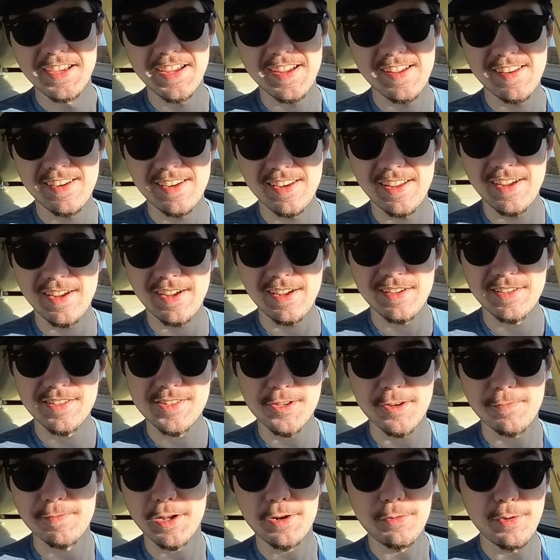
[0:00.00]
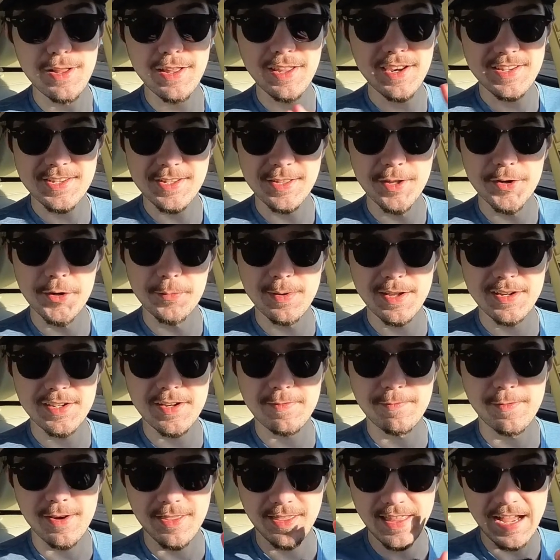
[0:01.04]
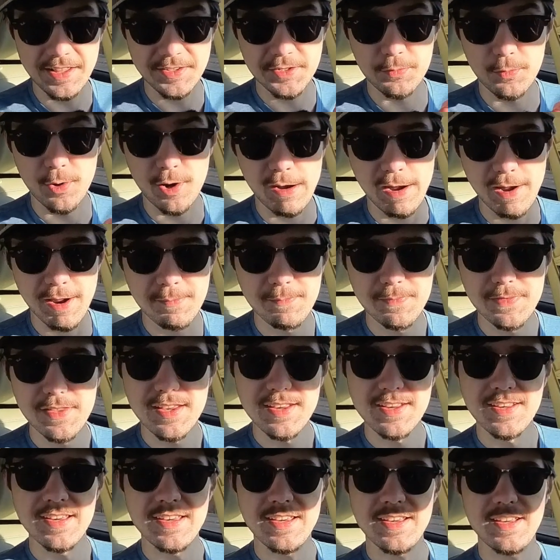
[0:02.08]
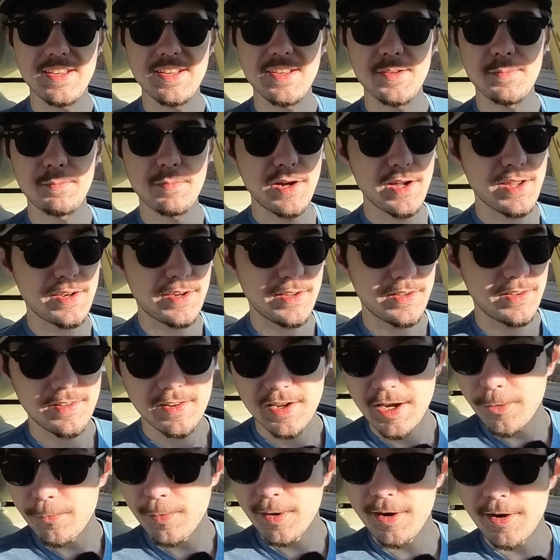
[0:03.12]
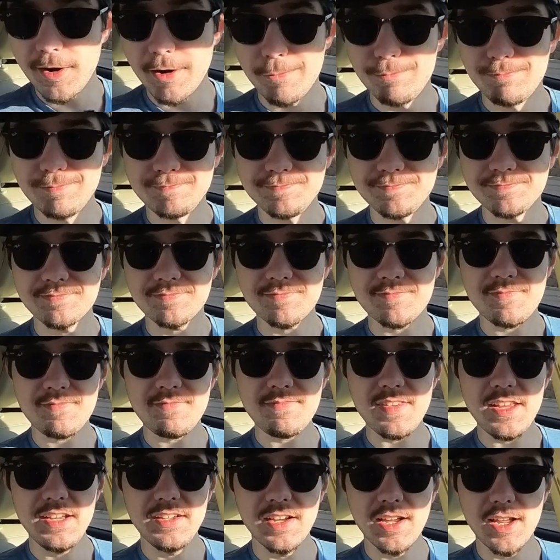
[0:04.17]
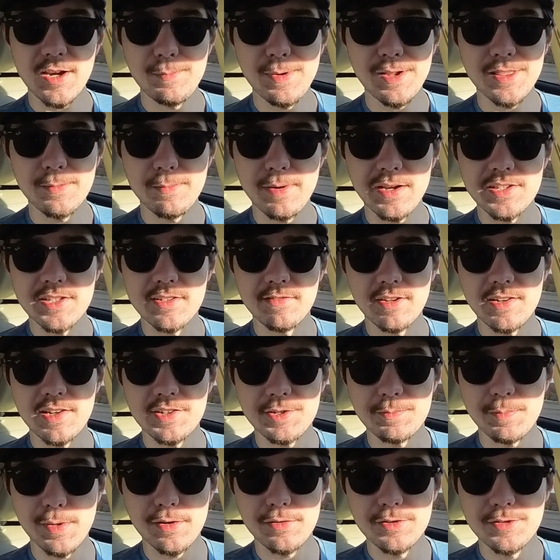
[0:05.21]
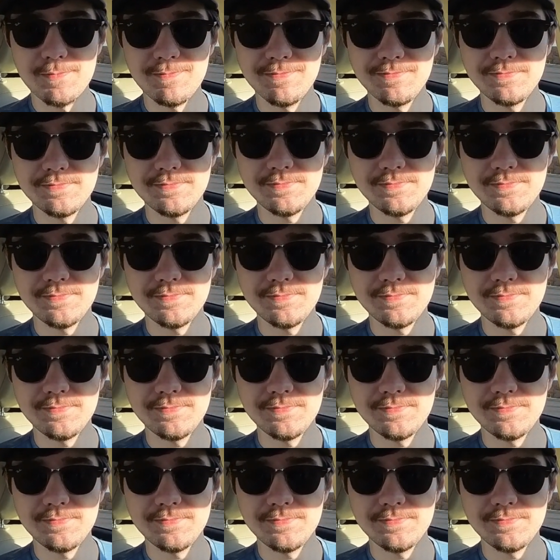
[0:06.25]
And so if the quality is a little bit different, that's why. But here we are. Got to make the best of it, I suppose.